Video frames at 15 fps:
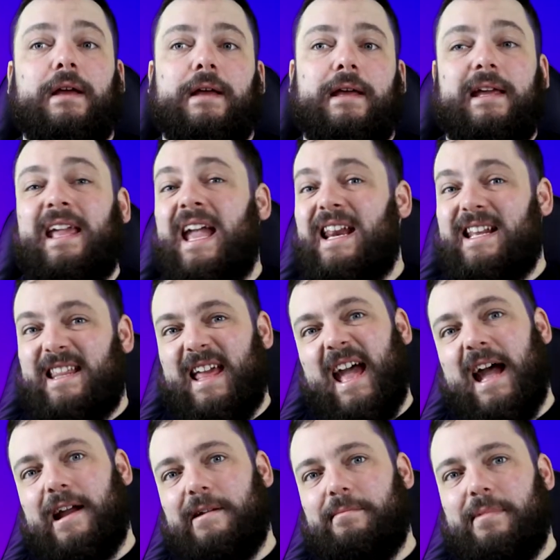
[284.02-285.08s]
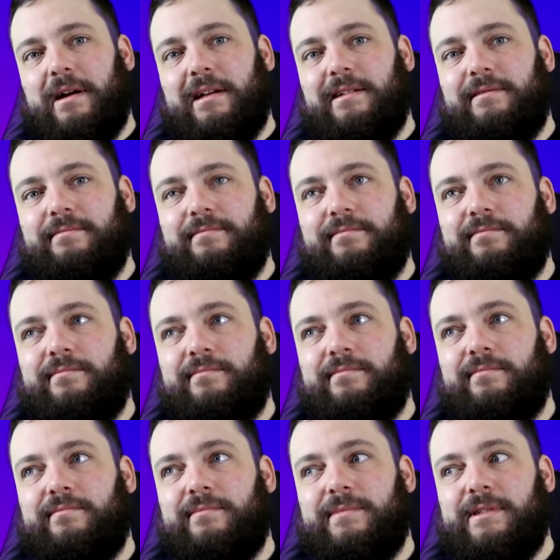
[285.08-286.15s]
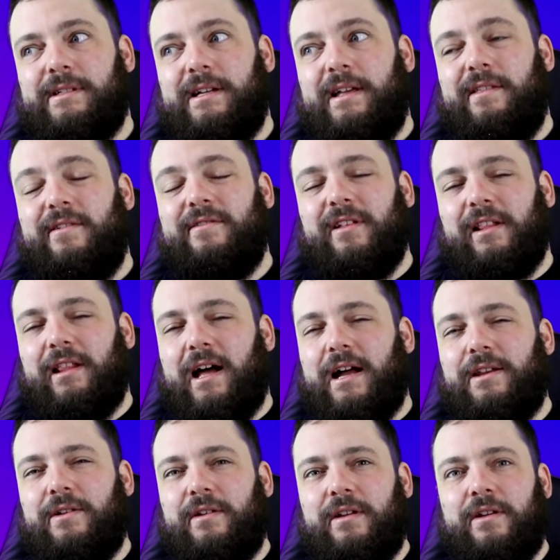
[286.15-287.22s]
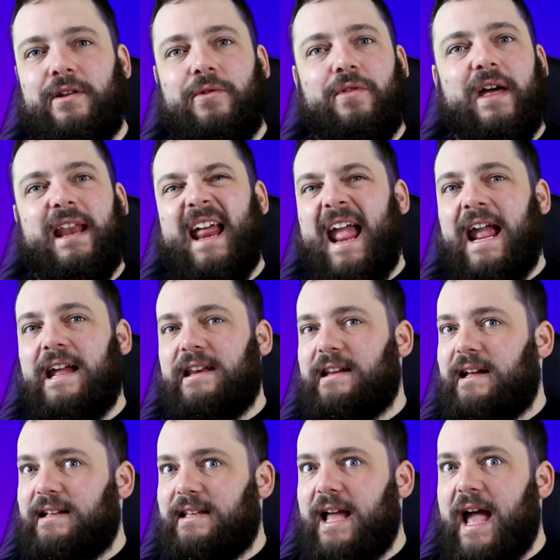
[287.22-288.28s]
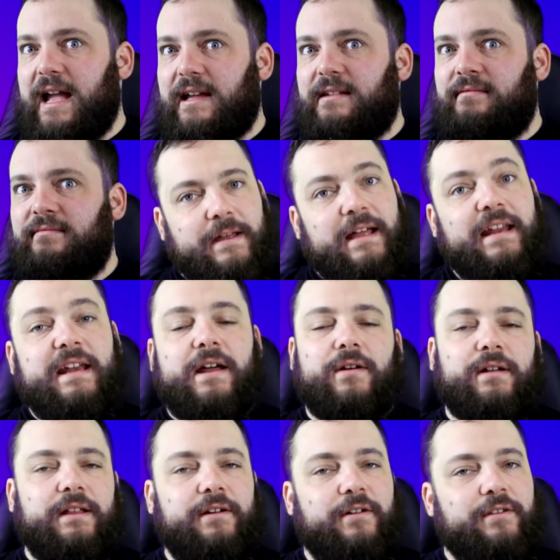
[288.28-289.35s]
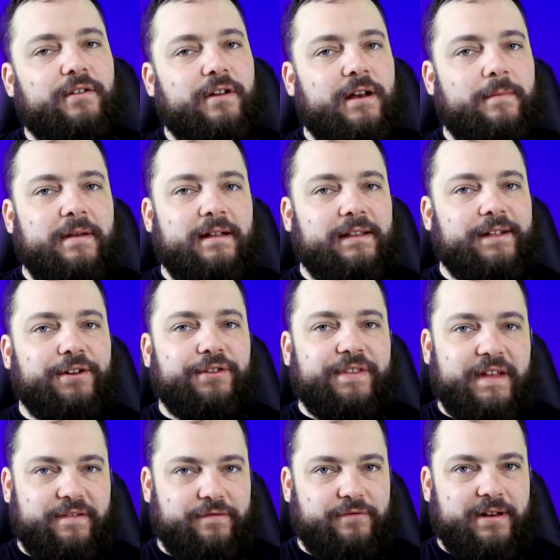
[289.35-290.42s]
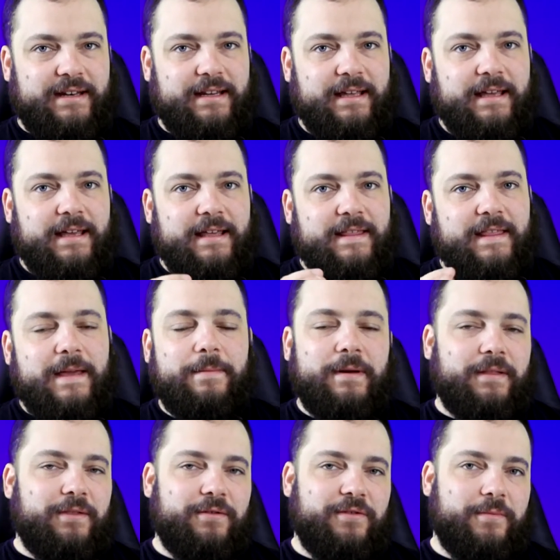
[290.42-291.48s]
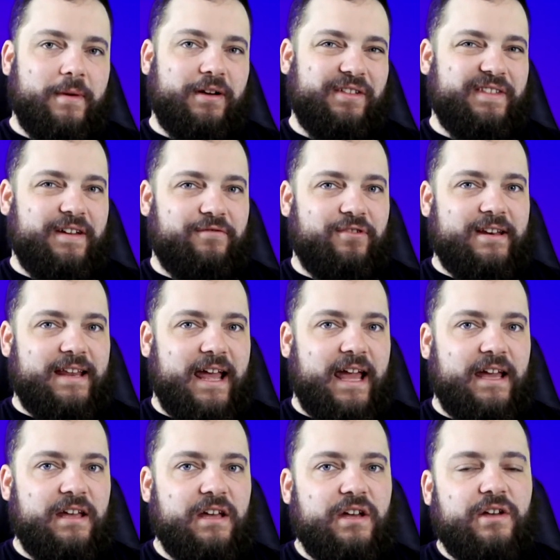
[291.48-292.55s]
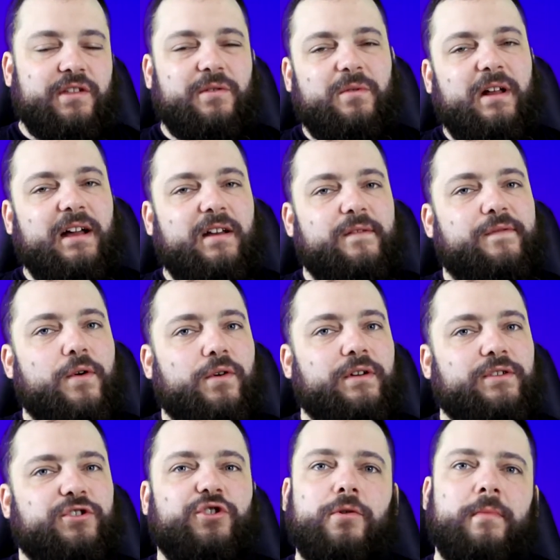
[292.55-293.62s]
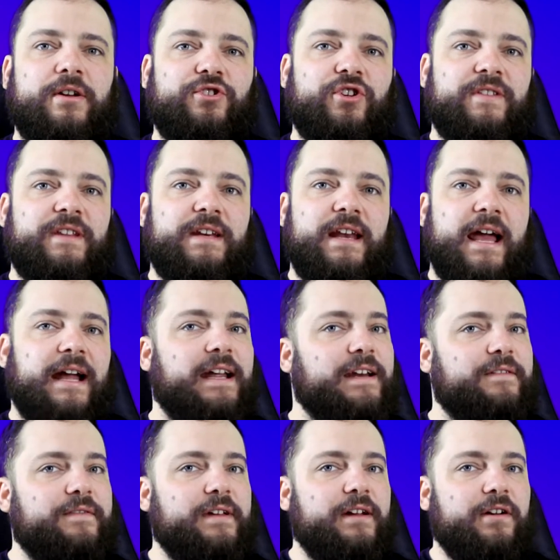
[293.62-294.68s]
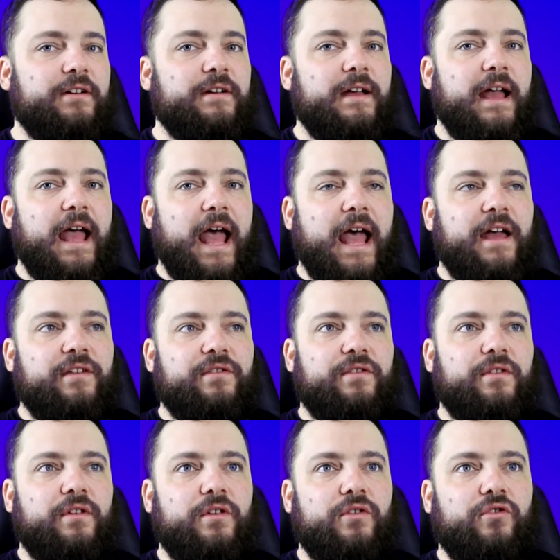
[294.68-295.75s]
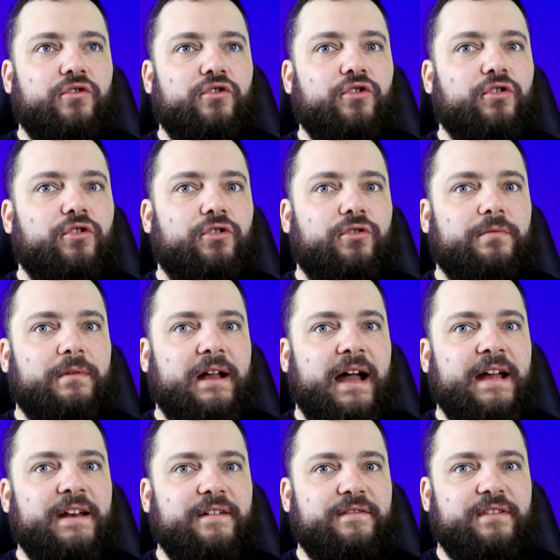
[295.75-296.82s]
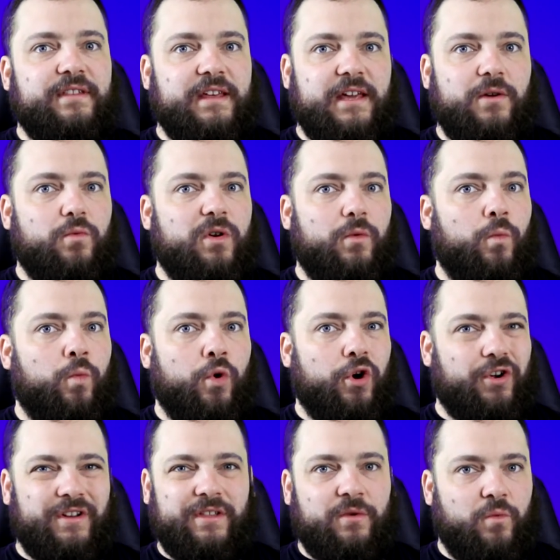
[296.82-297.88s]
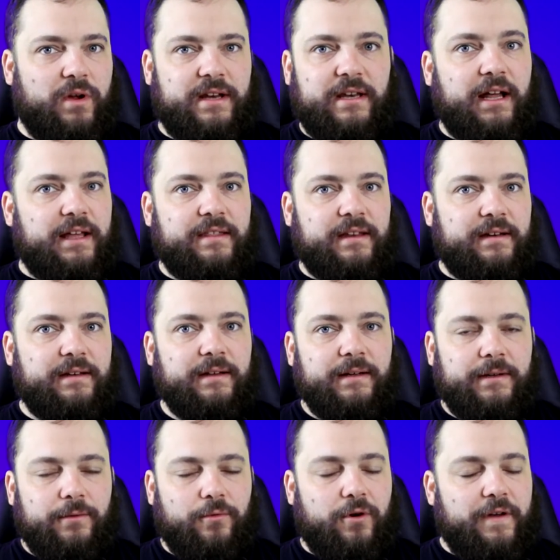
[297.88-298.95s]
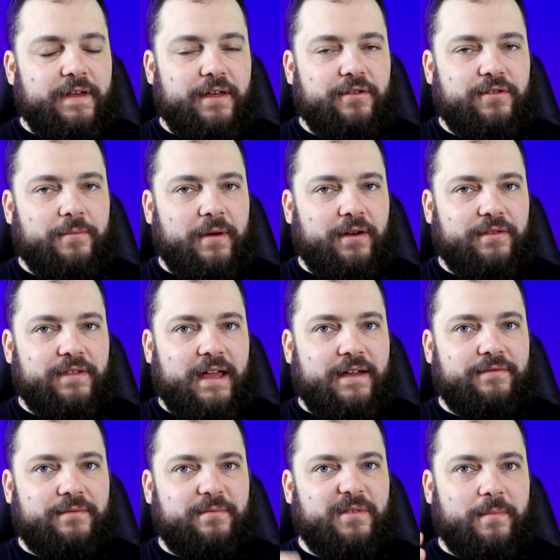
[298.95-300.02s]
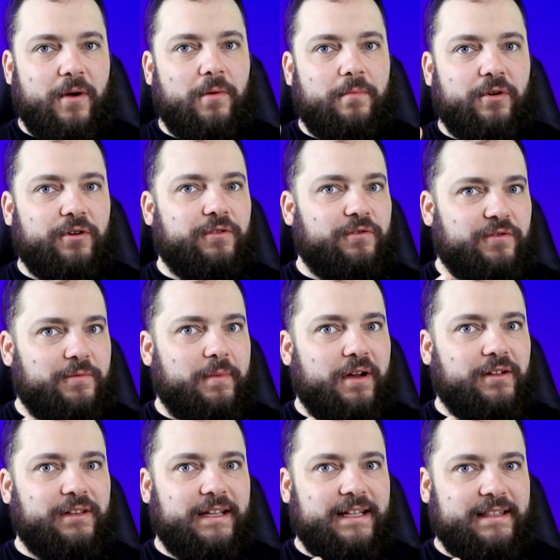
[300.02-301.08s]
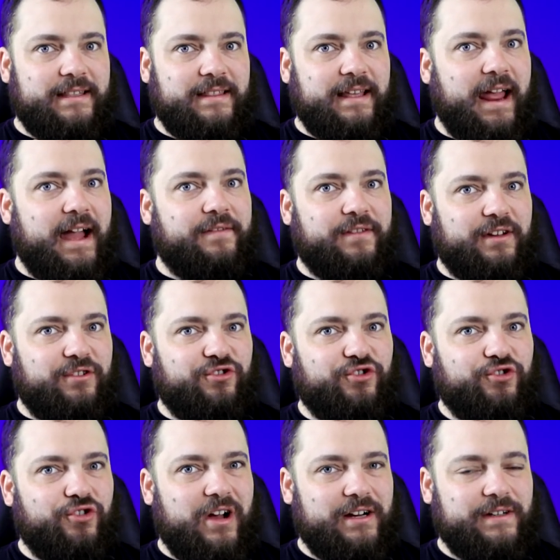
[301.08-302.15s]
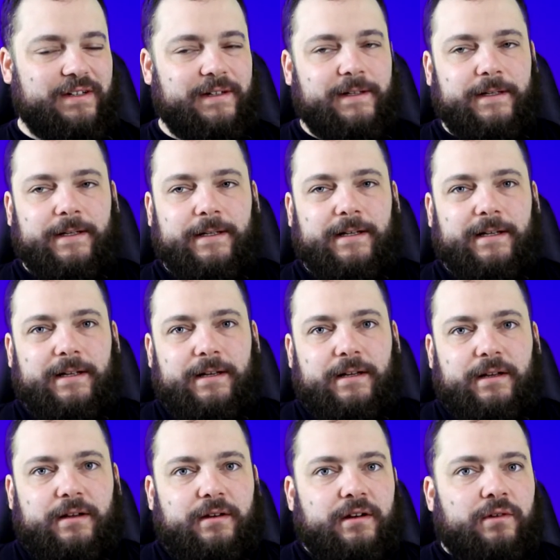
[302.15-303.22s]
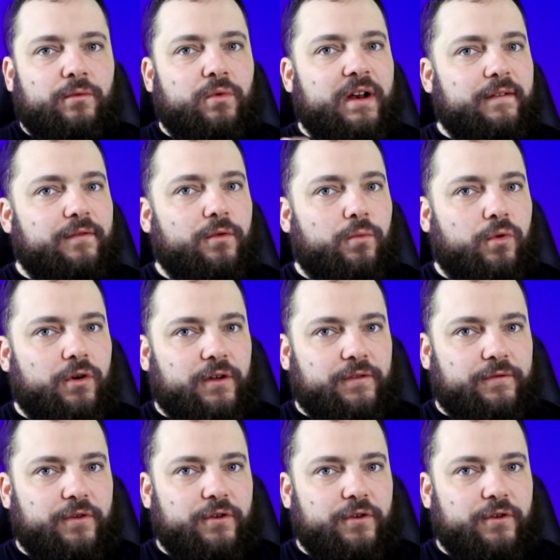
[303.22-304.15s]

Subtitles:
he can't attack, but there's a lot you can do that ain't attacking. Now, clerics are going to be a little different. They pick their spells every day, so we're not going to focus too much on the negative here, as you'll kind of see what works and what doesn't. While the other spells, they have spell books or spell lists that they have to construct. Whatever works for